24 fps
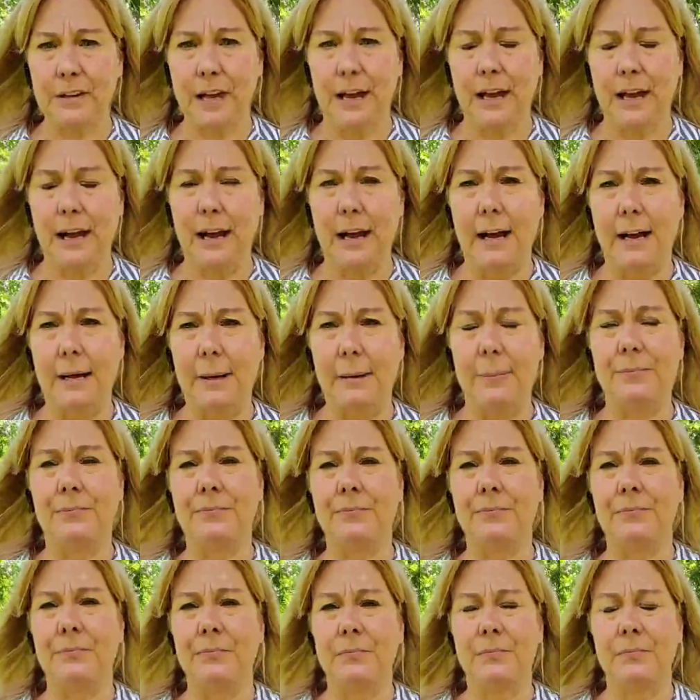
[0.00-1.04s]

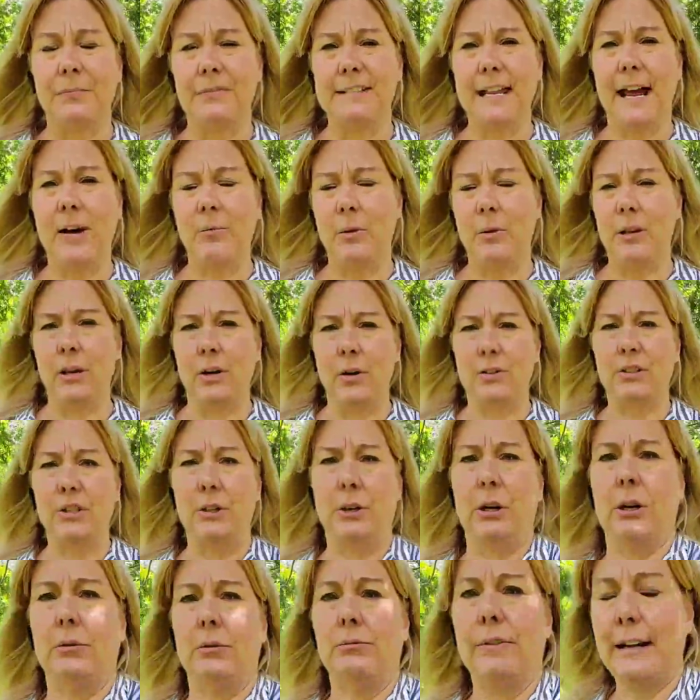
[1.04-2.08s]
down below so
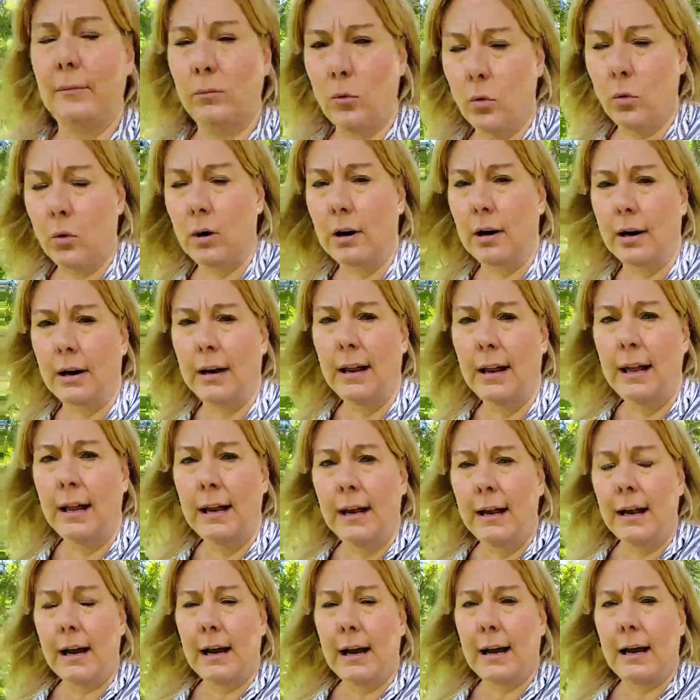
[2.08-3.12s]
you can read more.
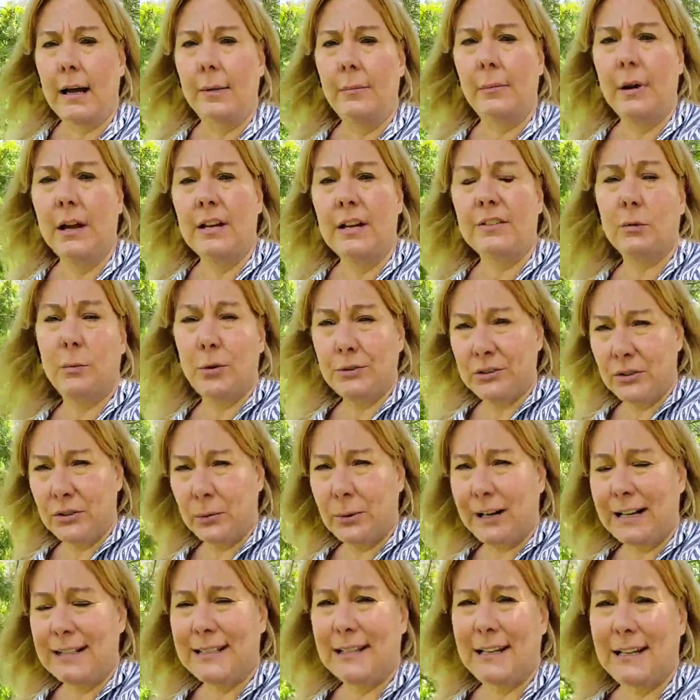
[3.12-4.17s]
So most of
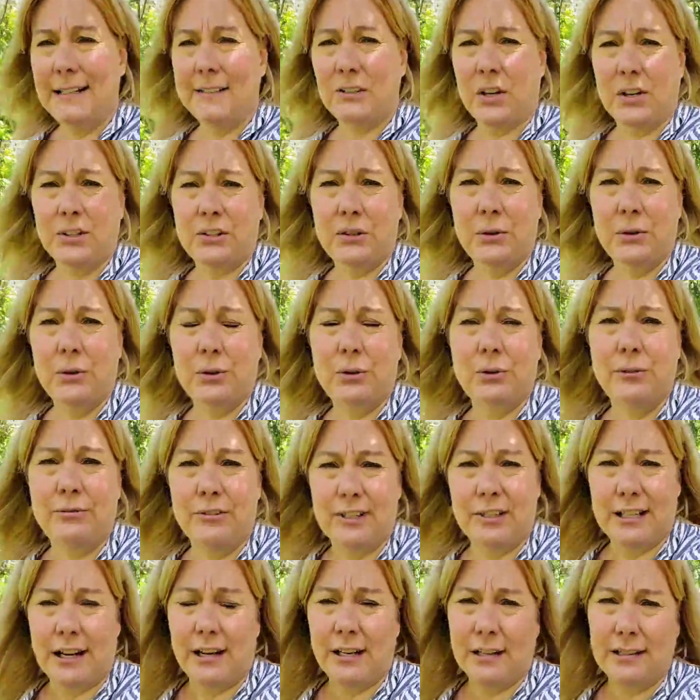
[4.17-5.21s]
what I said is also true for
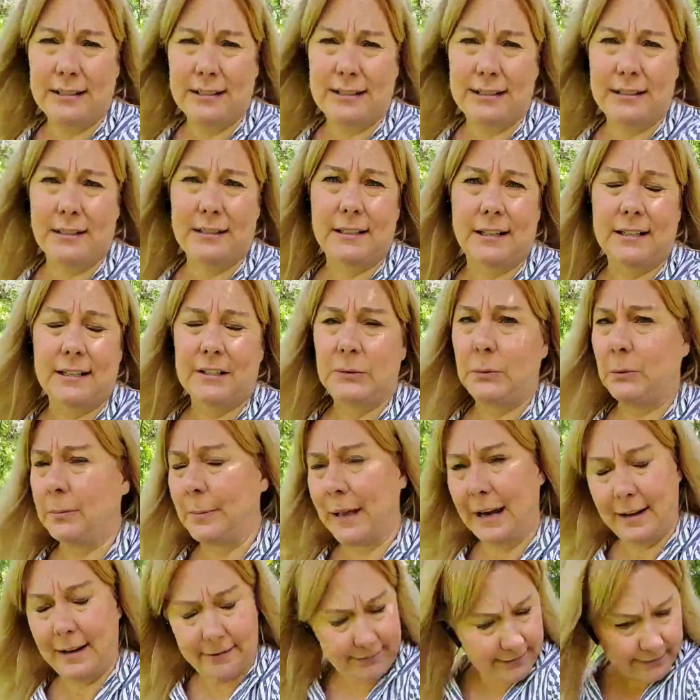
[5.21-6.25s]
ducks. The ducks will
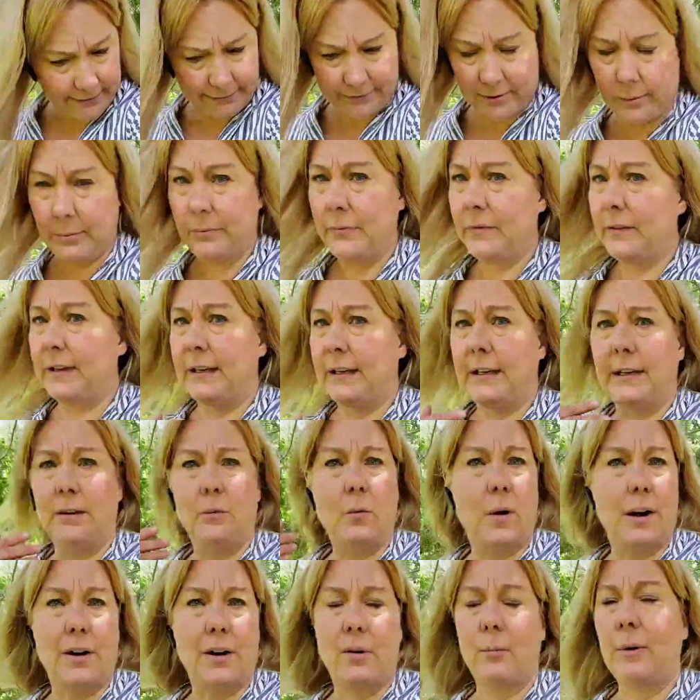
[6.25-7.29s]
benefit from the
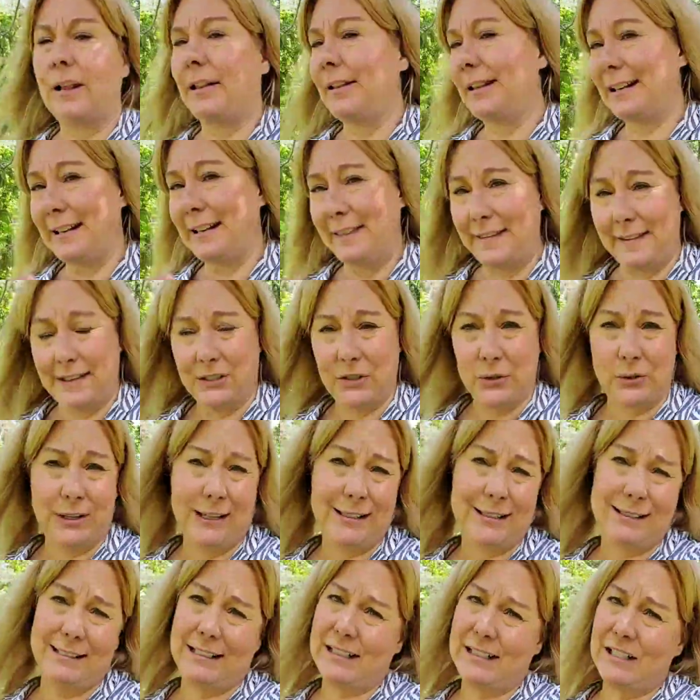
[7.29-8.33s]
watermelon and the
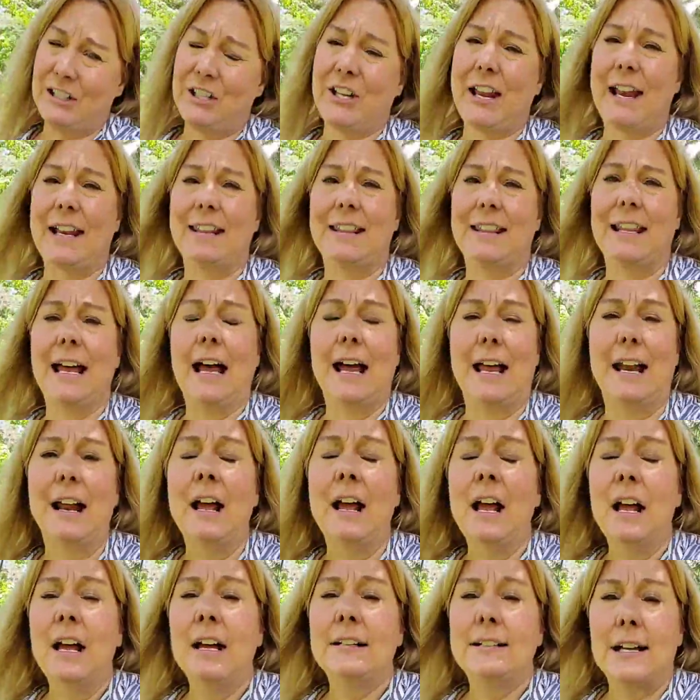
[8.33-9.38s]
treats and the shade, and that
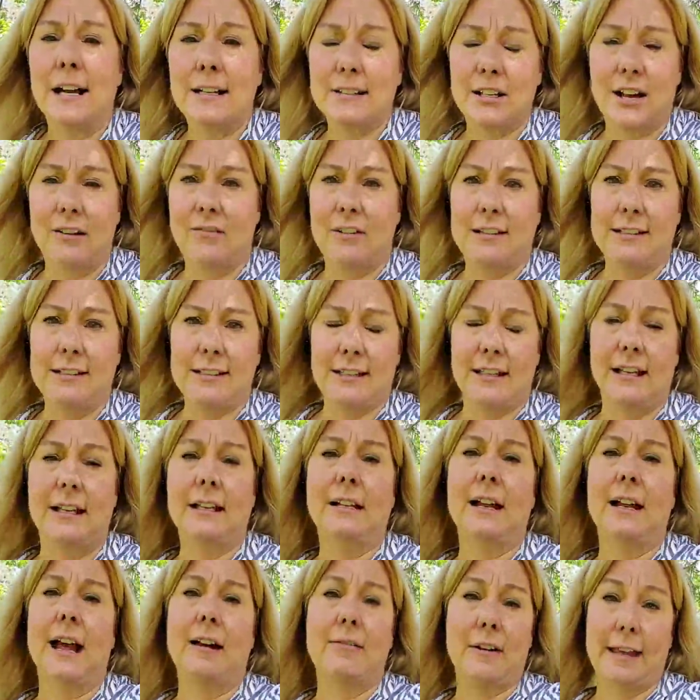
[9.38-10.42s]
ducks
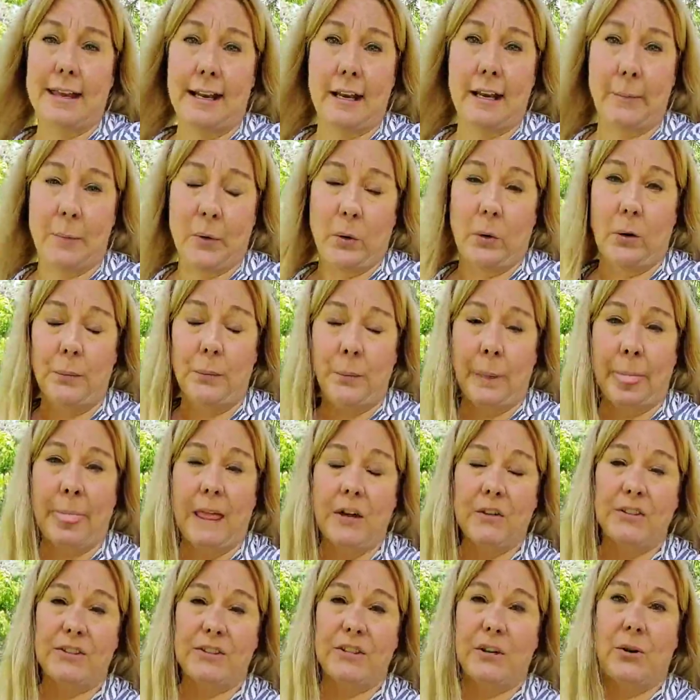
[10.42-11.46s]
obviously have a kiddie pool.
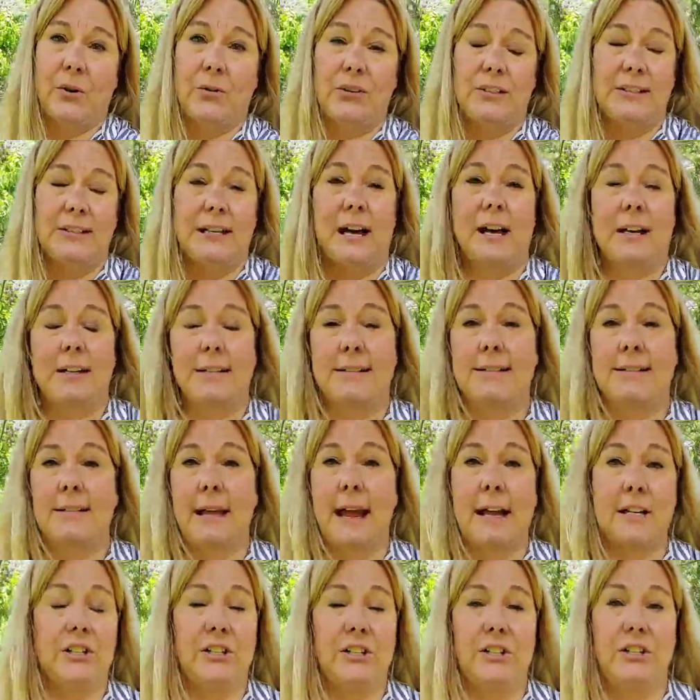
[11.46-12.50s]
So the ducks
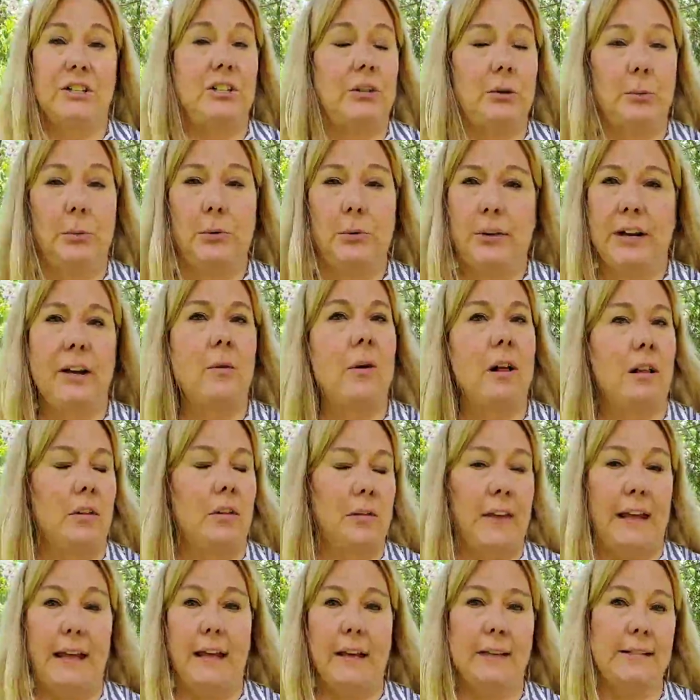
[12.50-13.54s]
actually do pretty well in
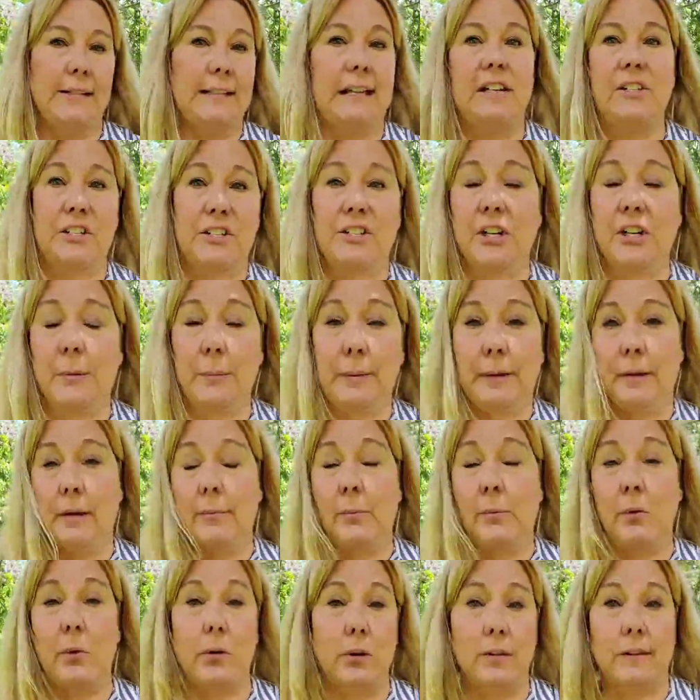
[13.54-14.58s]
the heat because they just jump in their
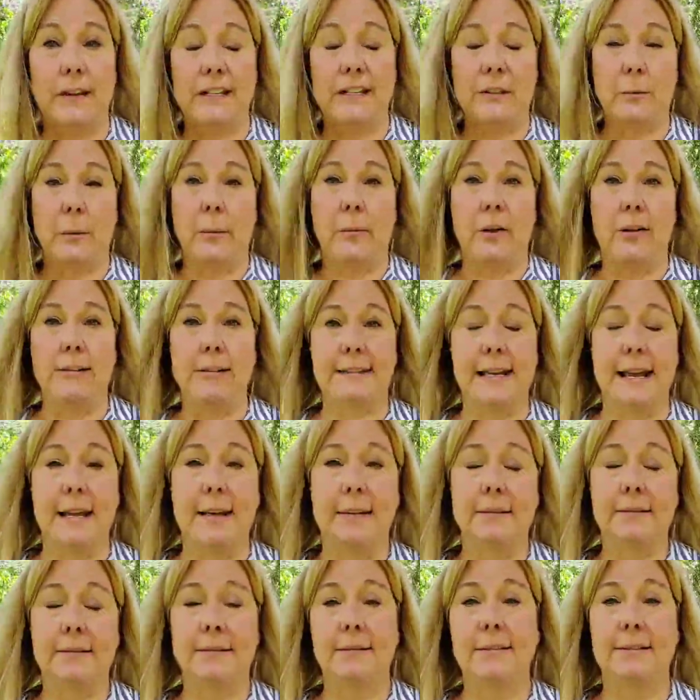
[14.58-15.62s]
pool and they swim all day.
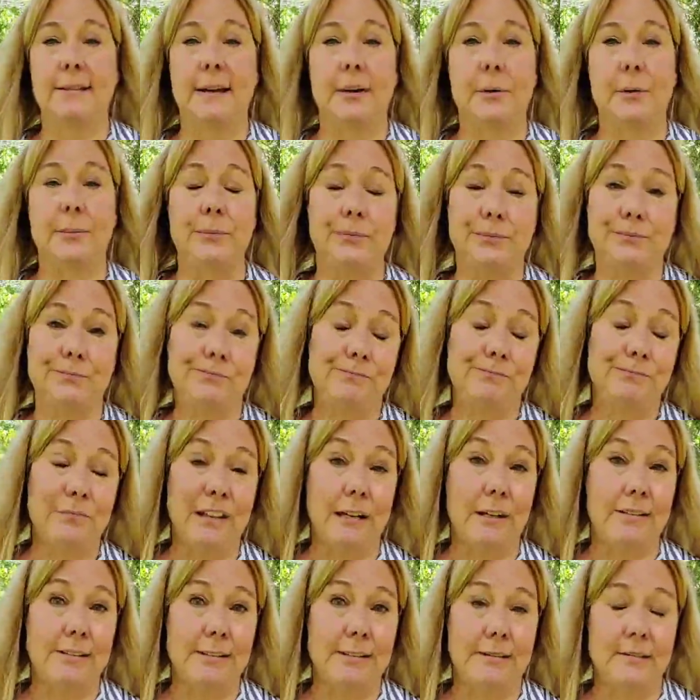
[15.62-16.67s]
So
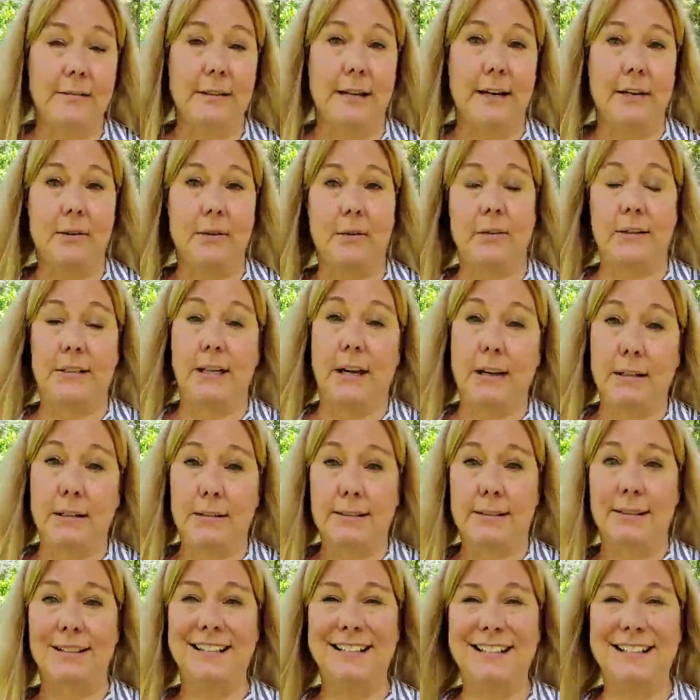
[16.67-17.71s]
that's, the
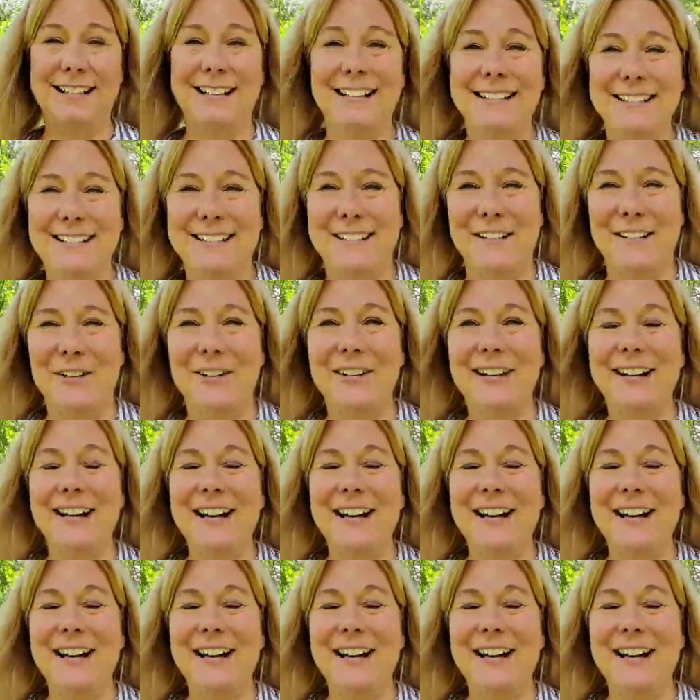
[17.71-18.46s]
ducks. So